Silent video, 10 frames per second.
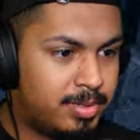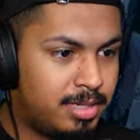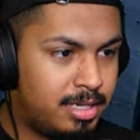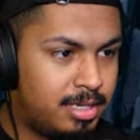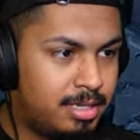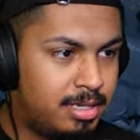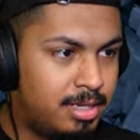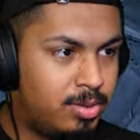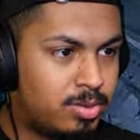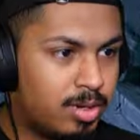so
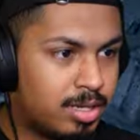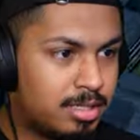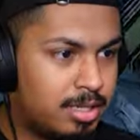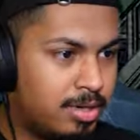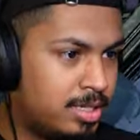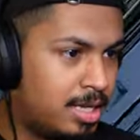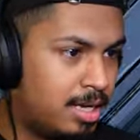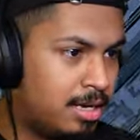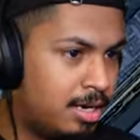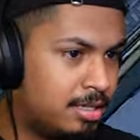boy. You was walking Leda, slow as
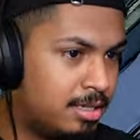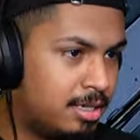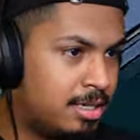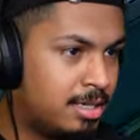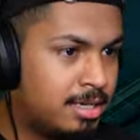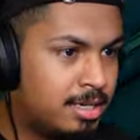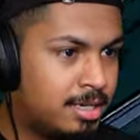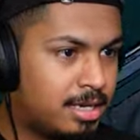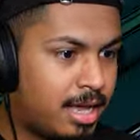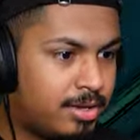hell earlier.
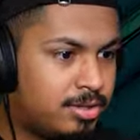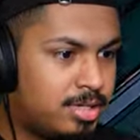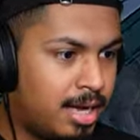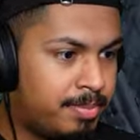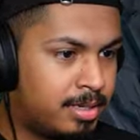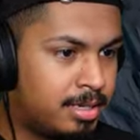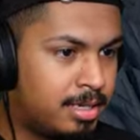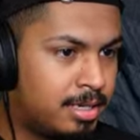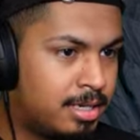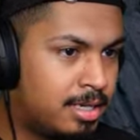Now you chopping.
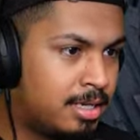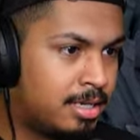Already looted the